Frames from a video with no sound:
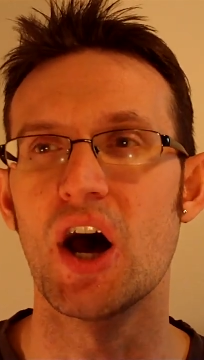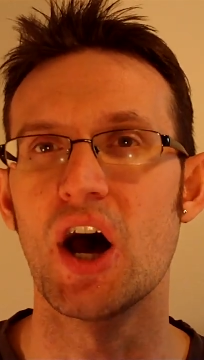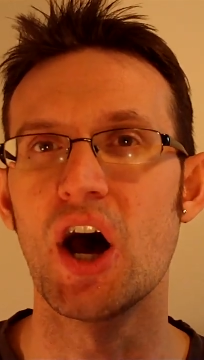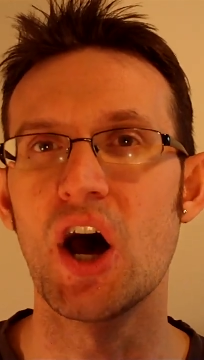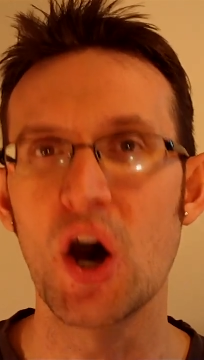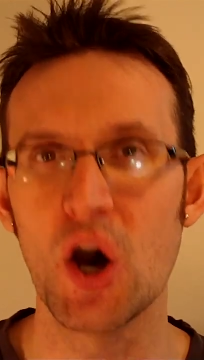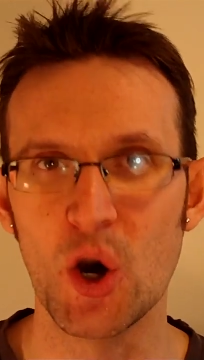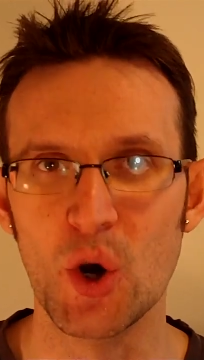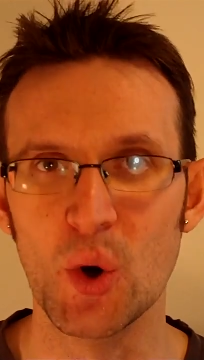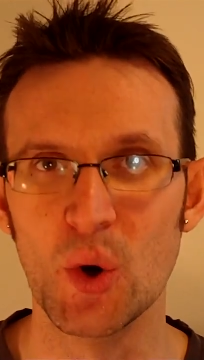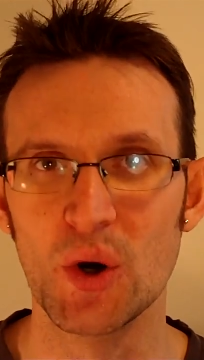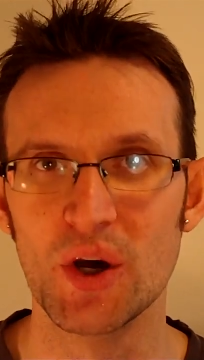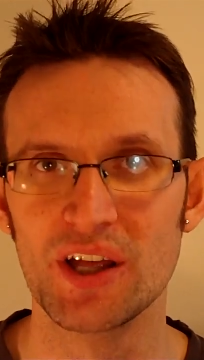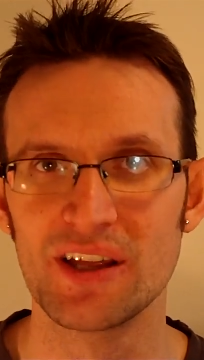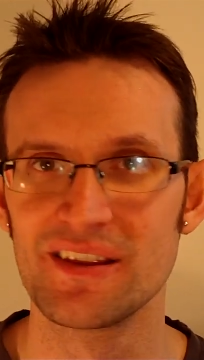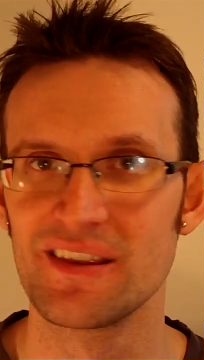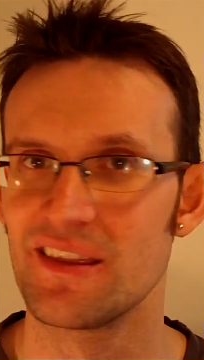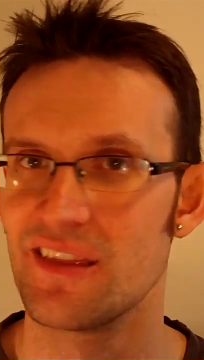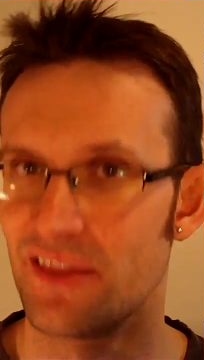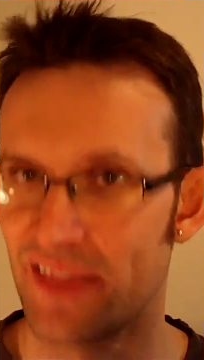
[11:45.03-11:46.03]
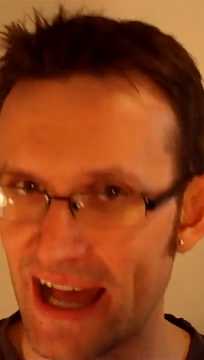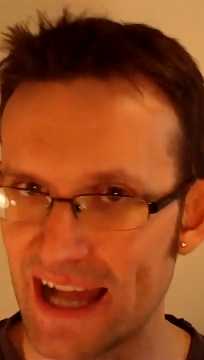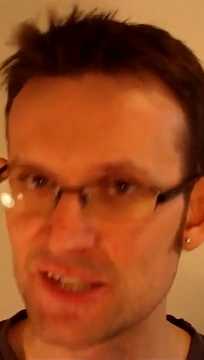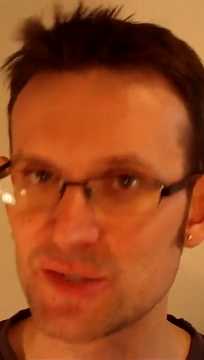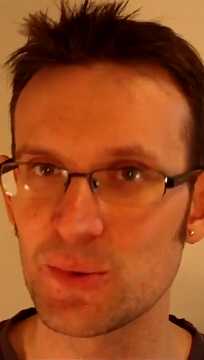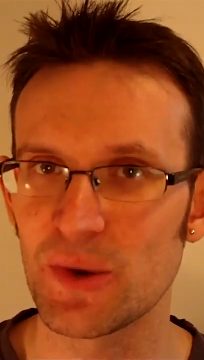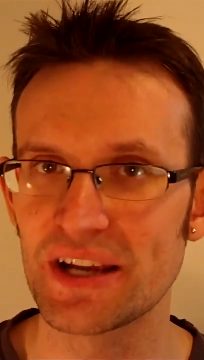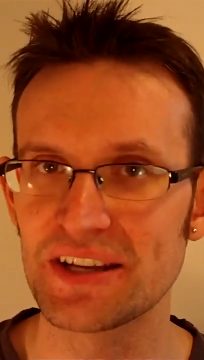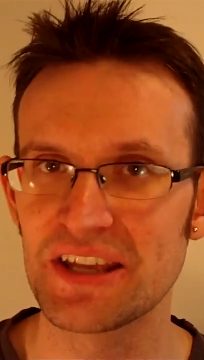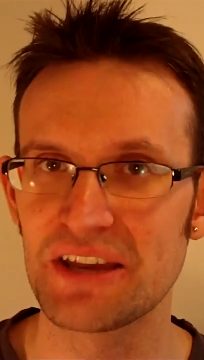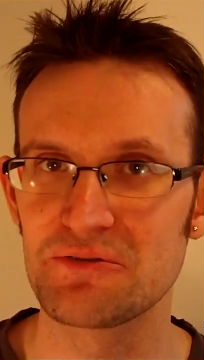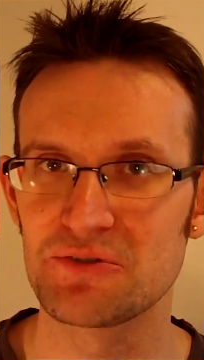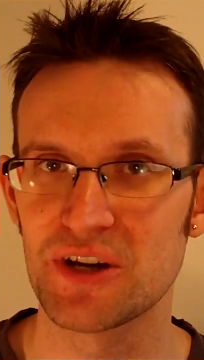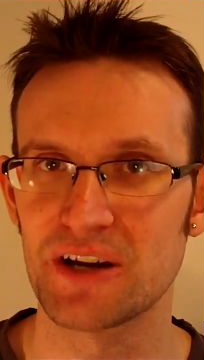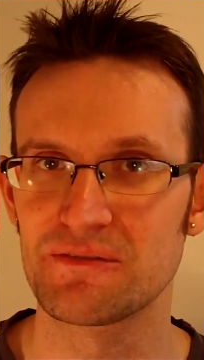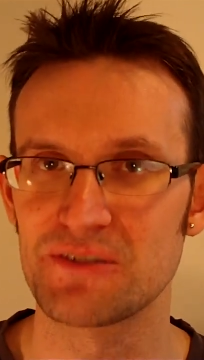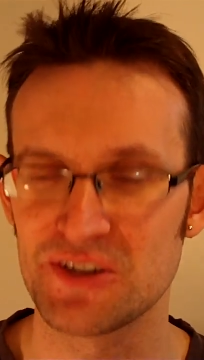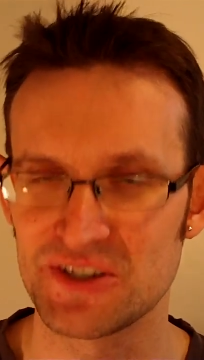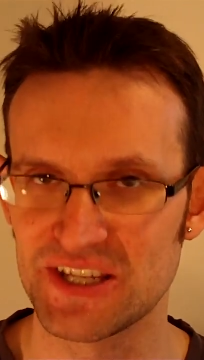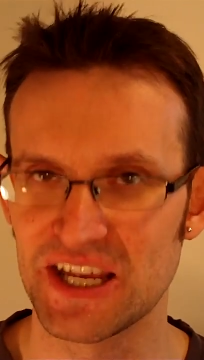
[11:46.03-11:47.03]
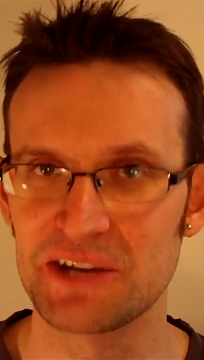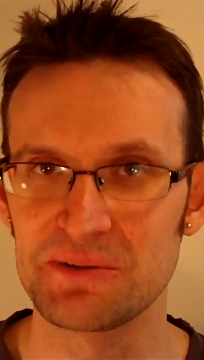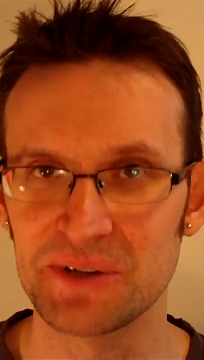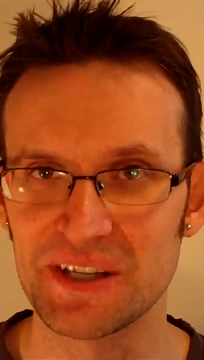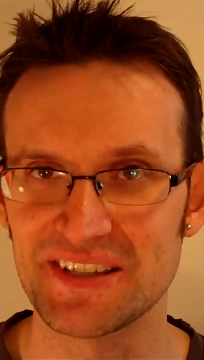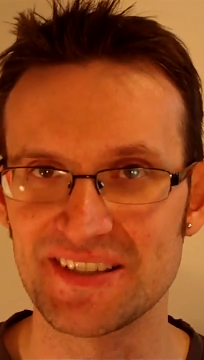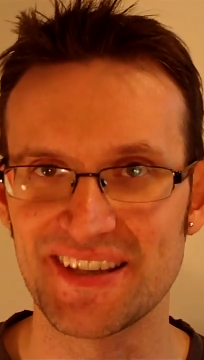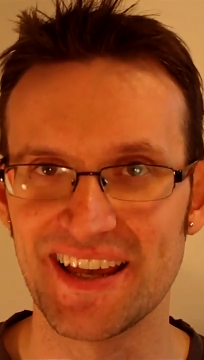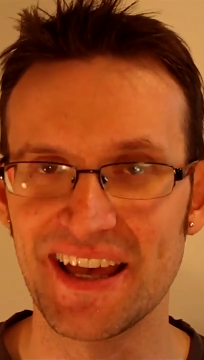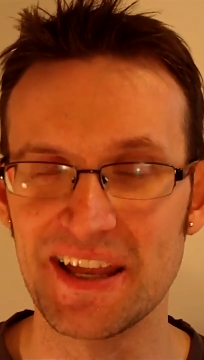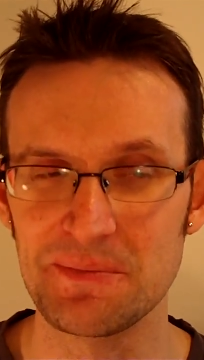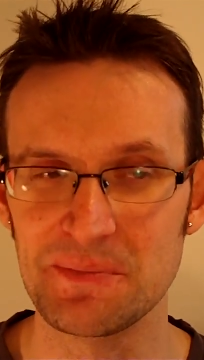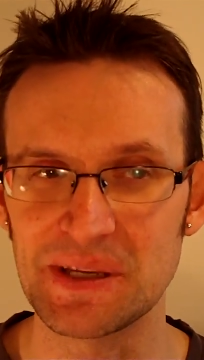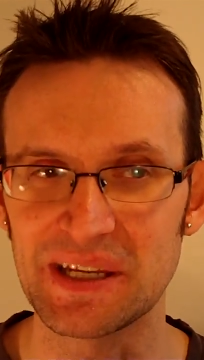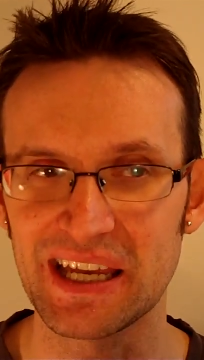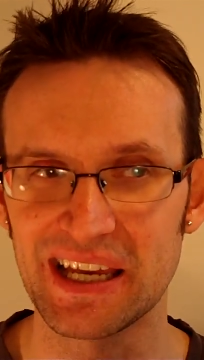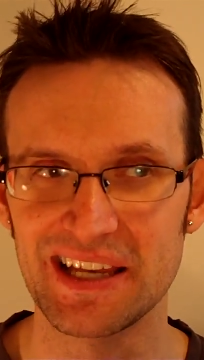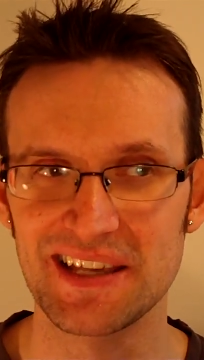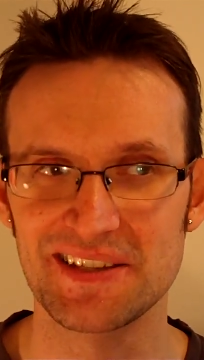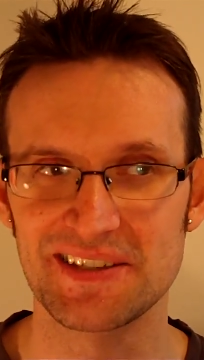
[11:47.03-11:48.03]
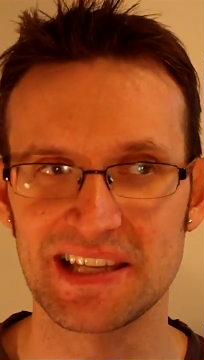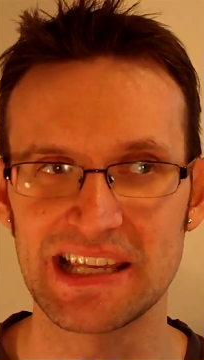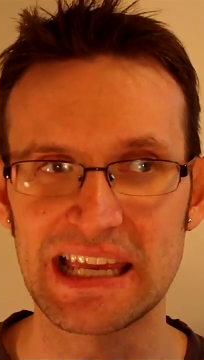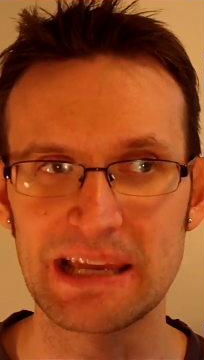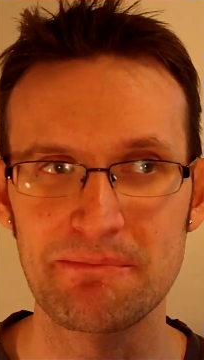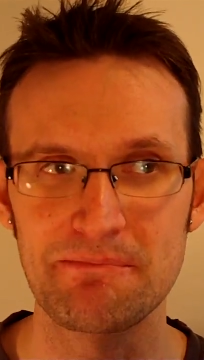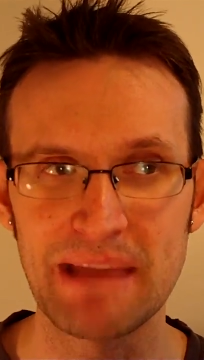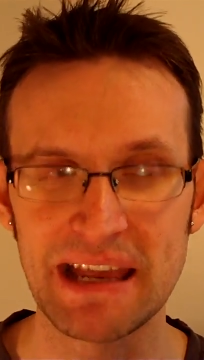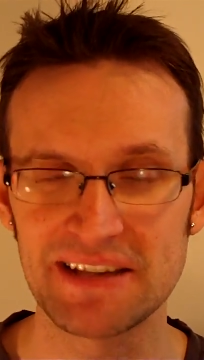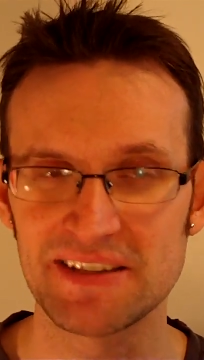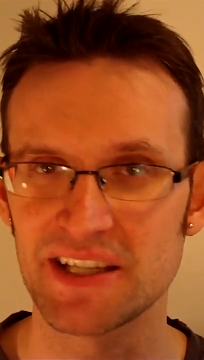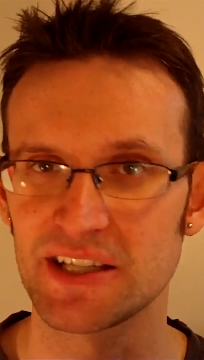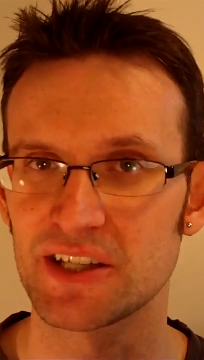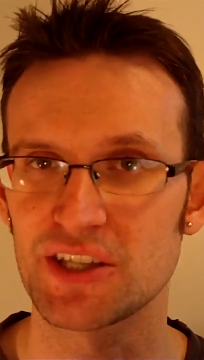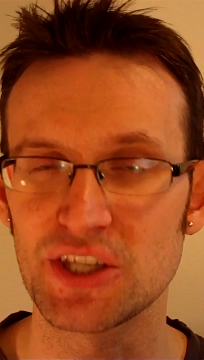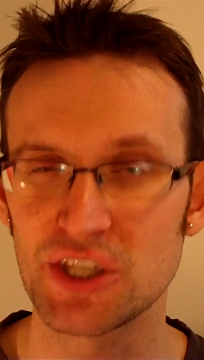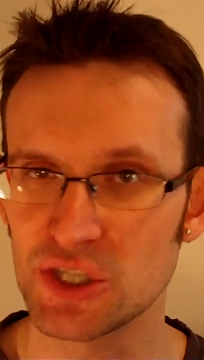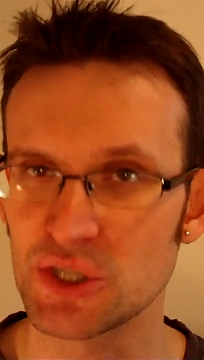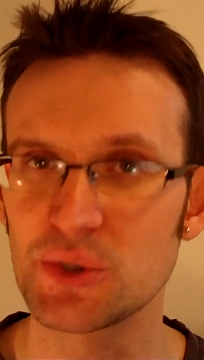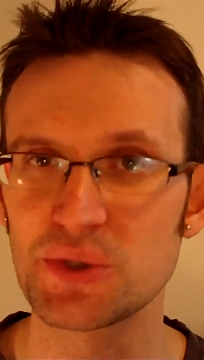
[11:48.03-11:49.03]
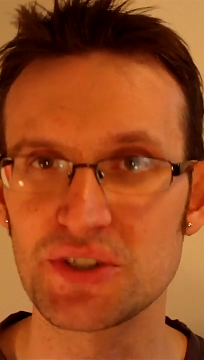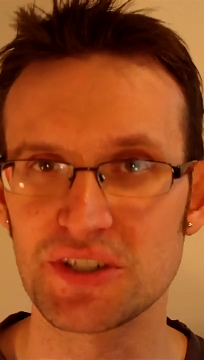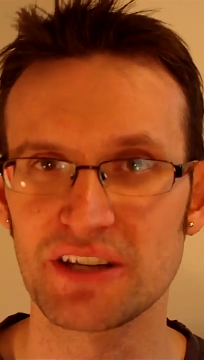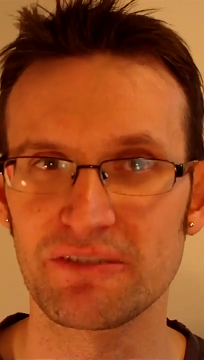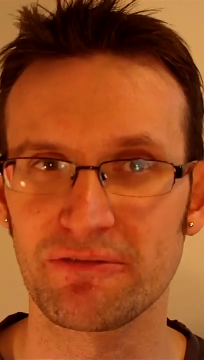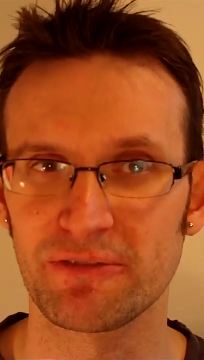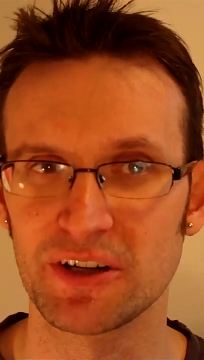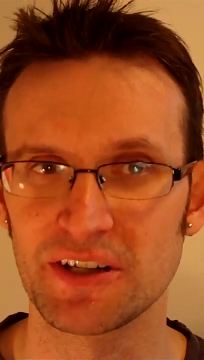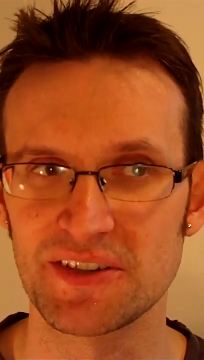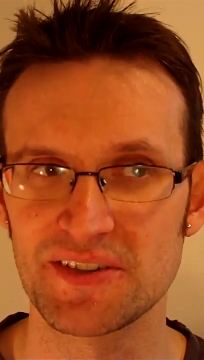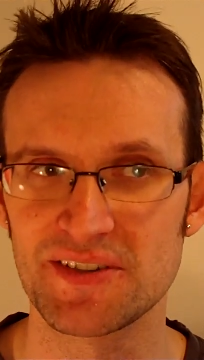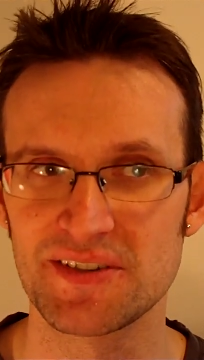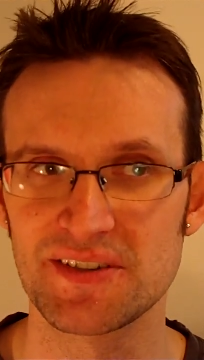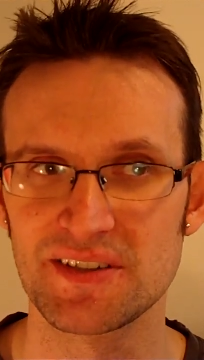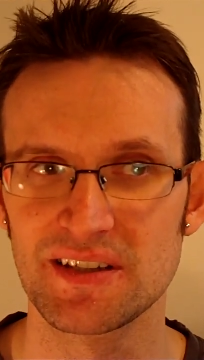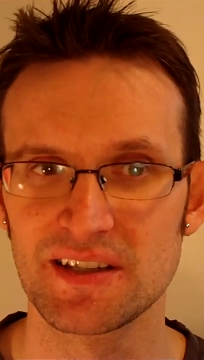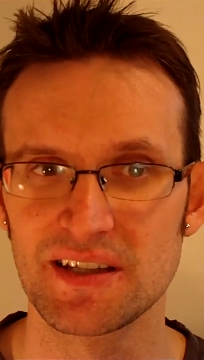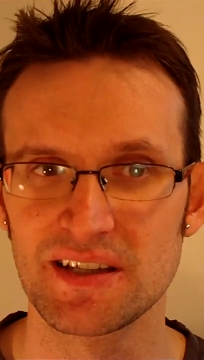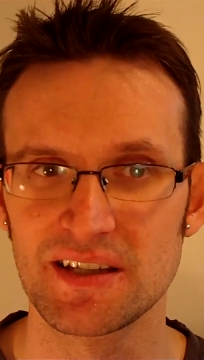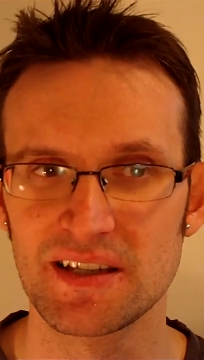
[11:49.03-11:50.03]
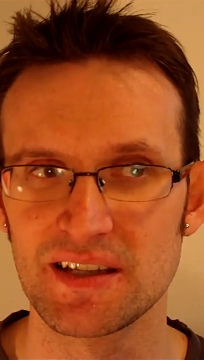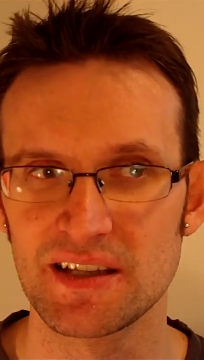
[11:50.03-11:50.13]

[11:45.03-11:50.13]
oh, that's why Dave Trevor said what he said, because it makes a huge difference